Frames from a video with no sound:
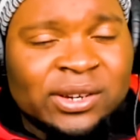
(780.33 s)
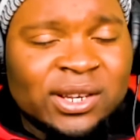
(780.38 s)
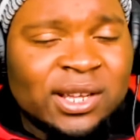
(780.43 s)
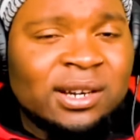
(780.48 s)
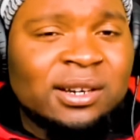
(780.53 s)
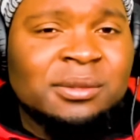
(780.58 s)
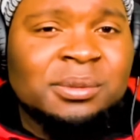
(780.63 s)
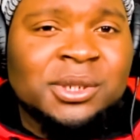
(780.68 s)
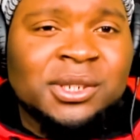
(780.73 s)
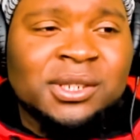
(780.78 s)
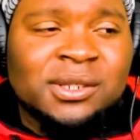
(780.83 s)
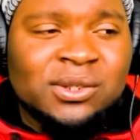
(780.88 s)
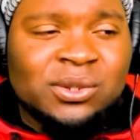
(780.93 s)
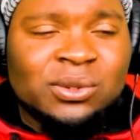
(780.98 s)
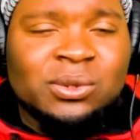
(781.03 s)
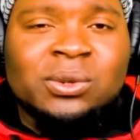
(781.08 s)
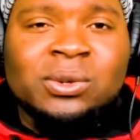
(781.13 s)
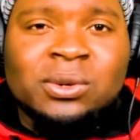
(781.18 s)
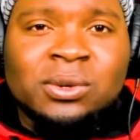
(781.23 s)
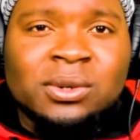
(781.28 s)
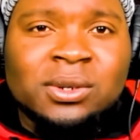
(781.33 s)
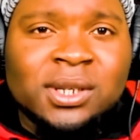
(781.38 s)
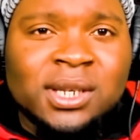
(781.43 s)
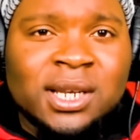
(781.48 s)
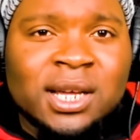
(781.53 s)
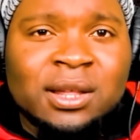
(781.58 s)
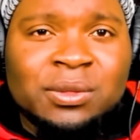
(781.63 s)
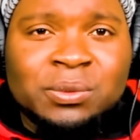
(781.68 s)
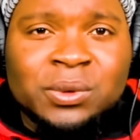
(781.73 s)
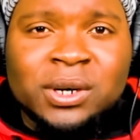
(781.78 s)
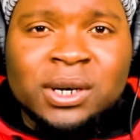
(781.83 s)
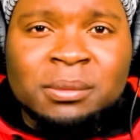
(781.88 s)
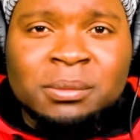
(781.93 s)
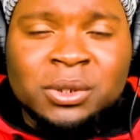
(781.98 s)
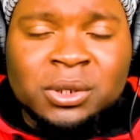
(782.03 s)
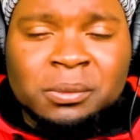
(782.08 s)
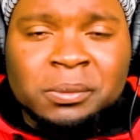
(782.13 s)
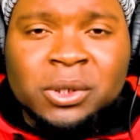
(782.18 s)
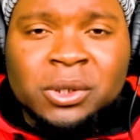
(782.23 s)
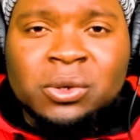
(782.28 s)
that option, so that's what I'm
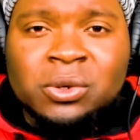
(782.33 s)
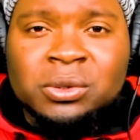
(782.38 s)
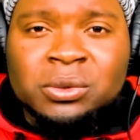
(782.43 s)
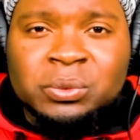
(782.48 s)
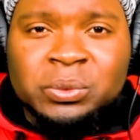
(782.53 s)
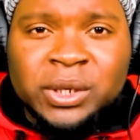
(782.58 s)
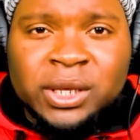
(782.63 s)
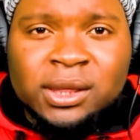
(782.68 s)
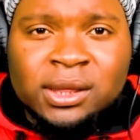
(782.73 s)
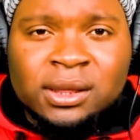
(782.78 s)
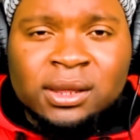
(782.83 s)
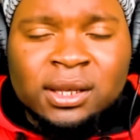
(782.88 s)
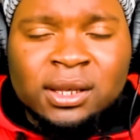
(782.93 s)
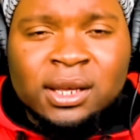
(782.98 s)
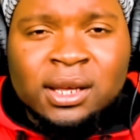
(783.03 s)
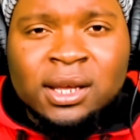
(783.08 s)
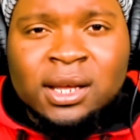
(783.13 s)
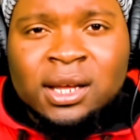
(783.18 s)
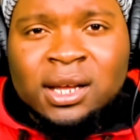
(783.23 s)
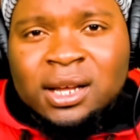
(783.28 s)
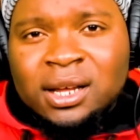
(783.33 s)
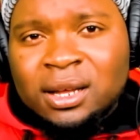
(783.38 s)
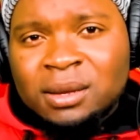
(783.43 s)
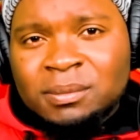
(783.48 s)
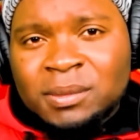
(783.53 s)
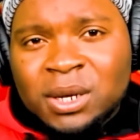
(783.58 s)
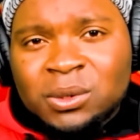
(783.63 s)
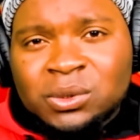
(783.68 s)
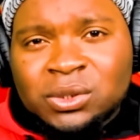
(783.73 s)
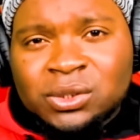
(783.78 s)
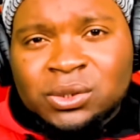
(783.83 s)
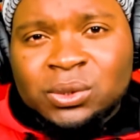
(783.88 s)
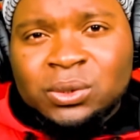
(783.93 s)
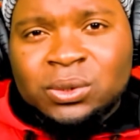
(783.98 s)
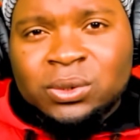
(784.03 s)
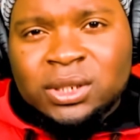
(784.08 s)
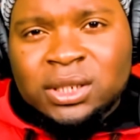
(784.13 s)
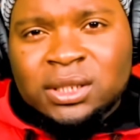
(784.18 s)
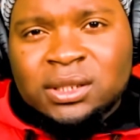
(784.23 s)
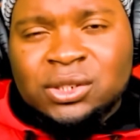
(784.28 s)
going to be going with. I was
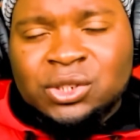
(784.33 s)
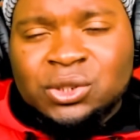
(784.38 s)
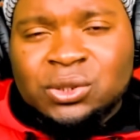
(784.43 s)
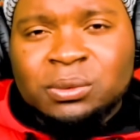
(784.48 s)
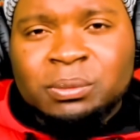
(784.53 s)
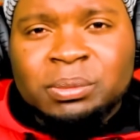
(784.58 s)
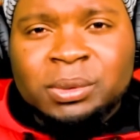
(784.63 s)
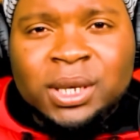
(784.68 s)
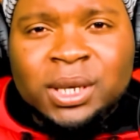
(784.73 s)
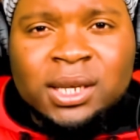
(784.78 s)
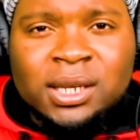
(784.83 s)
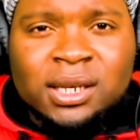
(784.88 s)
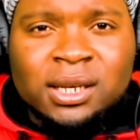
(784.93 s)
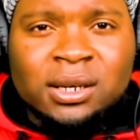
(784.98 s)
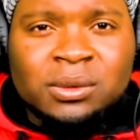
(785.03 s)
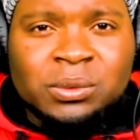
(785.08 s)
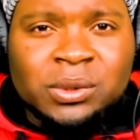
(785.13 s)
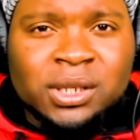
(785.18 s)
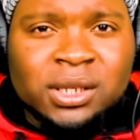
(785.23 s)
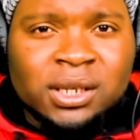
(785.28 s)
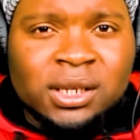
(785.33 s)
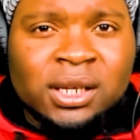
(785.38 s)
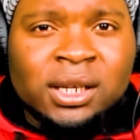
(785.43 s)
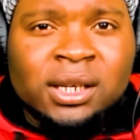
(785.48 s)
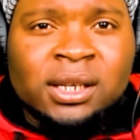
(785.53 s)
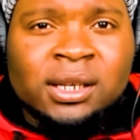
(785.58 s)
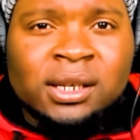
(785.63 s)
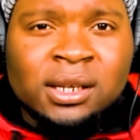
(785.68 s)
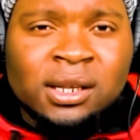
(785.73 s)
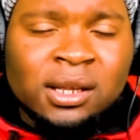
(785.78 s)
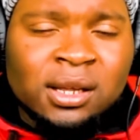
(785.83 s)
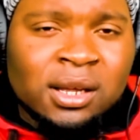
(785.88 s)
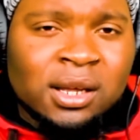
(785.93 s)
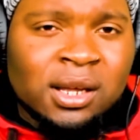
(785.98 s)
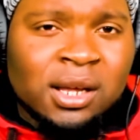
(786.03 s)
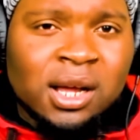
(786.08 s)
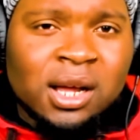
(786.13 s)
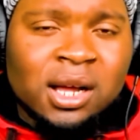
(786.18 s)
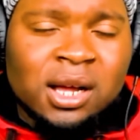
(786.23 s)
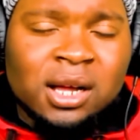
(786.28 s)
told it should be here within
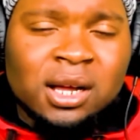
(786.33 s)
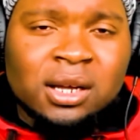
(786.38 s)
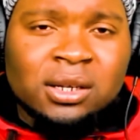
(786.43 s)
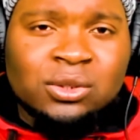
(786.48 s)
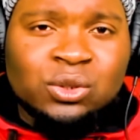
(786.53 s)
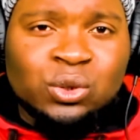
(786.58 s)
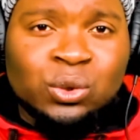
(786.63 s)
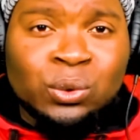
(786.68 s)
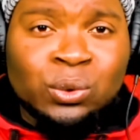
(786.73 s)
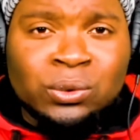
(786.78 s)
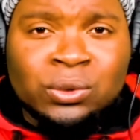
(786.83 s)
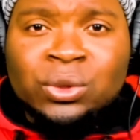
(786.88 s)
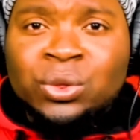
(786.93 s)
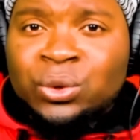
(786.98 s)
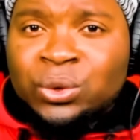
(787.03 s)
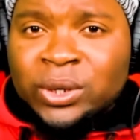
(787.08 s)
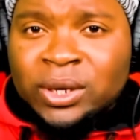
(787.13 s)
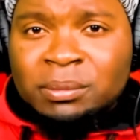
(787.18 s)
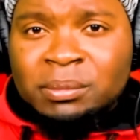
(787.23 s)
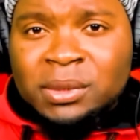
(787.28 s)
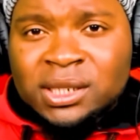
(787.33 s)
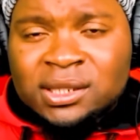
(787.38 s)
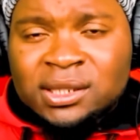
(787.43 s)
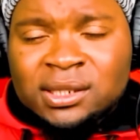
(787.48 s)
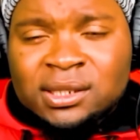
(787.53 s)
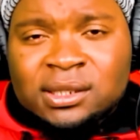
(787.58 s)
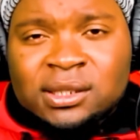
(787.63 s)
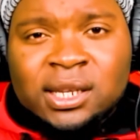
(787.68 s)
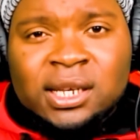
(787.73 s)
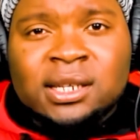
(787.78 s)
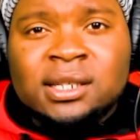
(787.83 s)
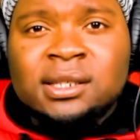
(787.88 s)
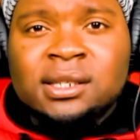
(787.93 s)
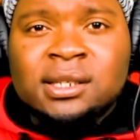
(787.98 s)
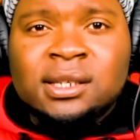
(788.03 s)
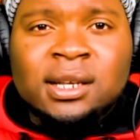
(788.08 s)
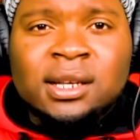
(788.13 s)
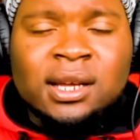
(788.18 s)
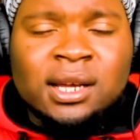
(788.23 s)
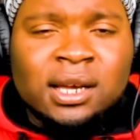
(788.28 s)
2 to 3 business
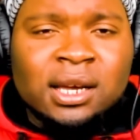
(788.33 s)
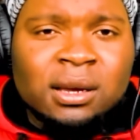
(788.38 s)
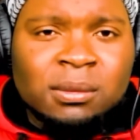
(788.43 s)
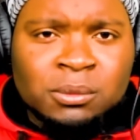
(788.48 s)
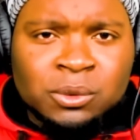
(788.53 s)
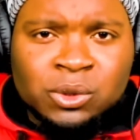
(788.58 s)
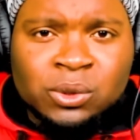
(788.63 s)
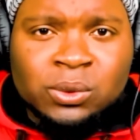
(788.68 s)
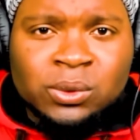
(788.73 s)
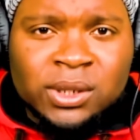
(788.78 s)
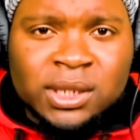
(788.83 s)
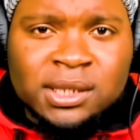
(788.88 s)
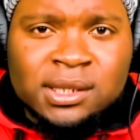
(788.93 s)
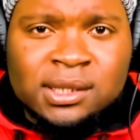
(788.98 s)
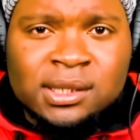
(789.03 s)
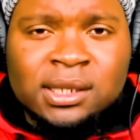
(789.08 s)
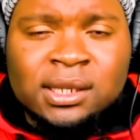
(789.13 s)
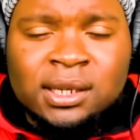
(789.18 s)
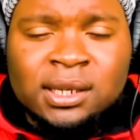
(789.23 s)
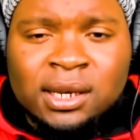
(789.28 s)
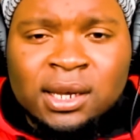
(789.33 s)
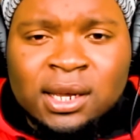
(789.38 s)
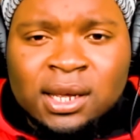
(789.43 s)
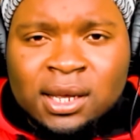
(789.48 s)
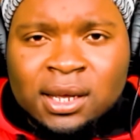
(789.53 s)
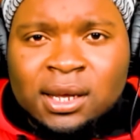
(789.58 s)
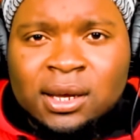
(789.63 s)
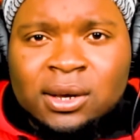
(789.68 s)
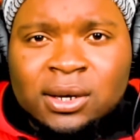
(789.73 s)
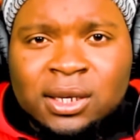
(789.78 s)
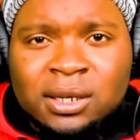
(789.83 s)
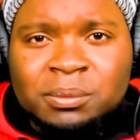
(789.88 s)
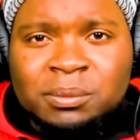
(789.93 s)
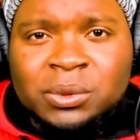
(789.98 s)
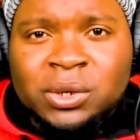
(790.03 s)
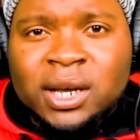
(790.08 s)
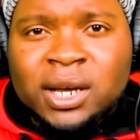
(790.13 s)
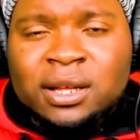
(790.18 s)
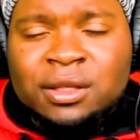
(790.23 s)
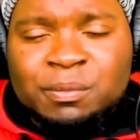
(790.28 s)
days. So let's see. I'll keep
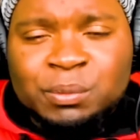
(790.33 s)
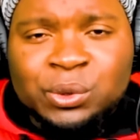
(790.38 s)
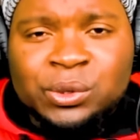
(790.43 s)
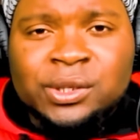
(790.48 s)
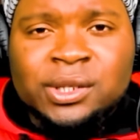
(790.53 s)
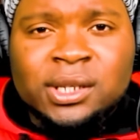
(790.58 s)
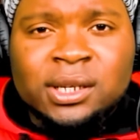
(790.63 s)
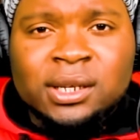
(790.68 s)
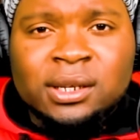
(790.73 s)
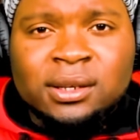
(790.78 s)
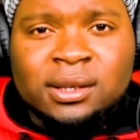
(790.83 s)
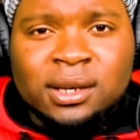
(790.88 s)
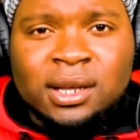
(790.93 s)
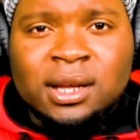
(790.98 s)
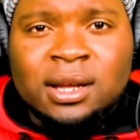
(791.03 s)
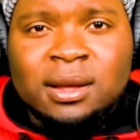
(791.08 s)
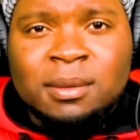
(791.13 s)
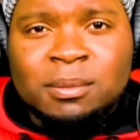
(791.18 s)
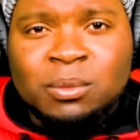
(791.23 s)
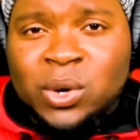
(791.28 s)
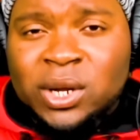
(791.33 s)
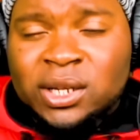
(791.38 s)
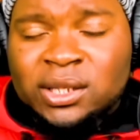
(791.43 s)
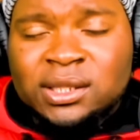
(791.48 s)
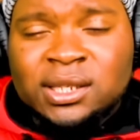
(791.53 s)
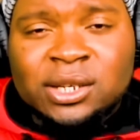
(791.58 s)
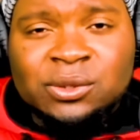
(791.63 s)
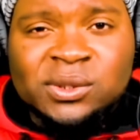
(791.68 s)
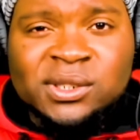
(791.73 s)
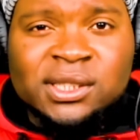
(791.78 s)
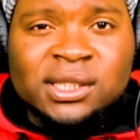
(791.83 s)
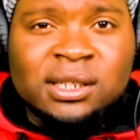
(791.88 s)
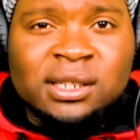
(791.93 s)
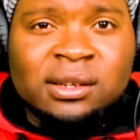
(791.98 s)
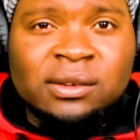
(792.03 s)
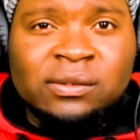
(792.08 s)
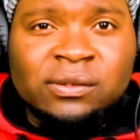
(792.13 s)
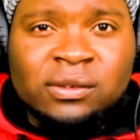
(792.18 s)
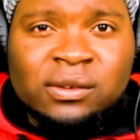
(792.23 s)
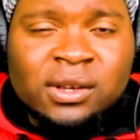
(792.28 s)
you guys posted once I
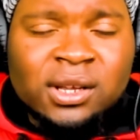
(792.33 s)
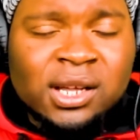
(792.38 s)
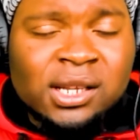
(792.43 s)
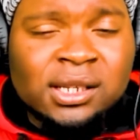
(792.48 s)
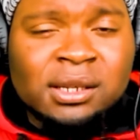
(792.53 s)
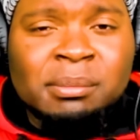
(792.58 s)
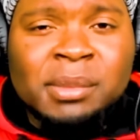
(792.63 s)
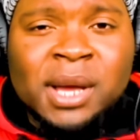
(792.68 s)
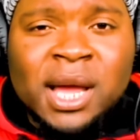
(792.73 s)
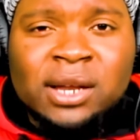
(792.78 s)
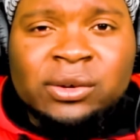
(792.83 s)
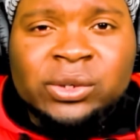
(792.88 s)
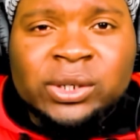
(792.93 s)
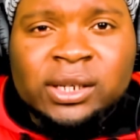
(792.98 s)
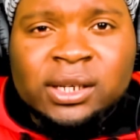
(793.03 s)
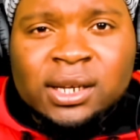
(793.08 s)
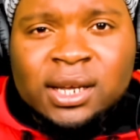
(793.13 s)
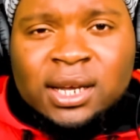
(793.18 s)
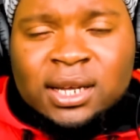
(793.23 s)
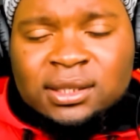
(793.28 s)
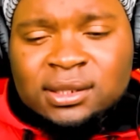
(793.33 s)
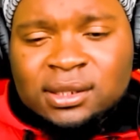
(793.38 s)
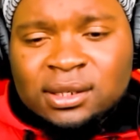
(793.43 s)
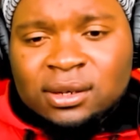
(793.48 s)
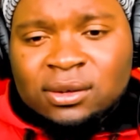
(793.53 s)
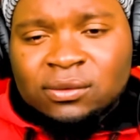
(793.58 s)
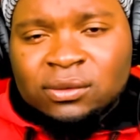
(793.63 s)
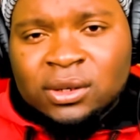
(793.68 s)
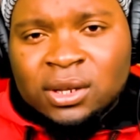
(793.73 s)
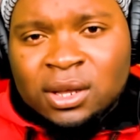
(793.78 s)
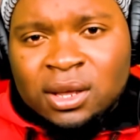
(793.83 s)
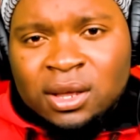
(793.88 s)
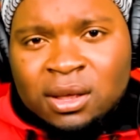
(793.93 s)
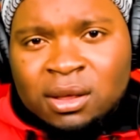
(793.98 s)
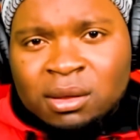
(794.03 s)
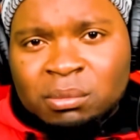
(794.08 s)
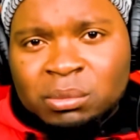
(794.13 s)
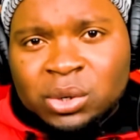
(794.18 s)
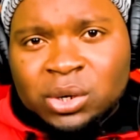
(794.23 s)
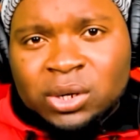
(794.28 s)
receive the battery and stuff.
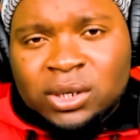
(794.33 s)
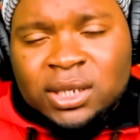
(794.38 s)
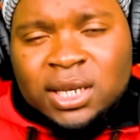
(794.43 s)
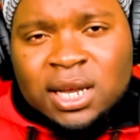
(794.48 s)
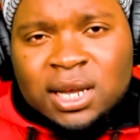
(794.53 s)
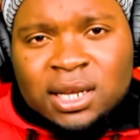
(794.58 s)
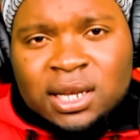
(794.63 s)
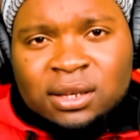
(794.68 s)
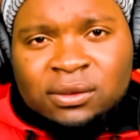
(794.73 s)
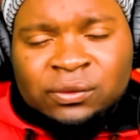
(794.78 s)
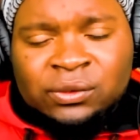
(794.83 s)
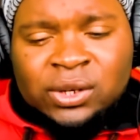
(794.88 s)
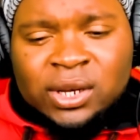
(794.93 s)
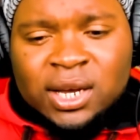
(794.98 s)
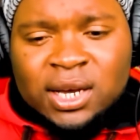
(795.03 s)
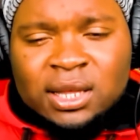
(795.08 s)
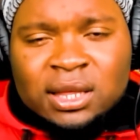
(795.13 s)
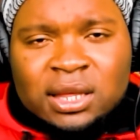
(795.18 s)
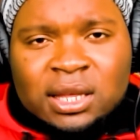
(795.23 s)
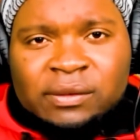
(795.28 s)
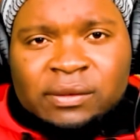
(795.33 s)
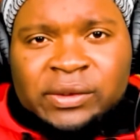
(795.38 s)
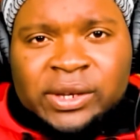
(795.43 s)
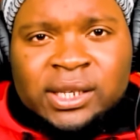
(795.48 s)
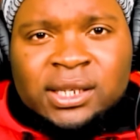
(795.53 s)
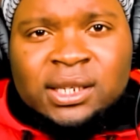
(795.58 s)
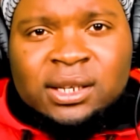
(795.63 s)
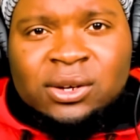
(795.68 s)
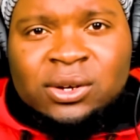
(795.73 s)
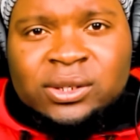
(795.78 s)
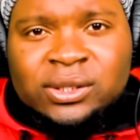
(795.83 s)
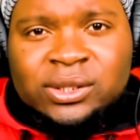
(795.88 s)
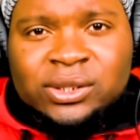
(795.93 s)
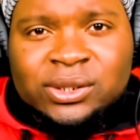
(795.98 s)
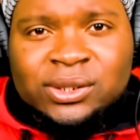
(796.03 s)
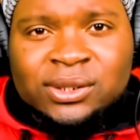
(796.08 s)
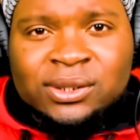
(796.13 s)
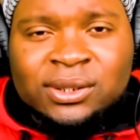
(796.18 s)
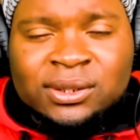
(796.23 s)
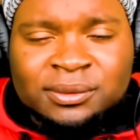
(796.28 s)
But yeah, if you guys have any
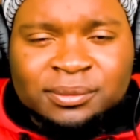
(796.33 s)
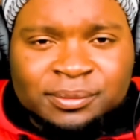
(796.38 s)
other,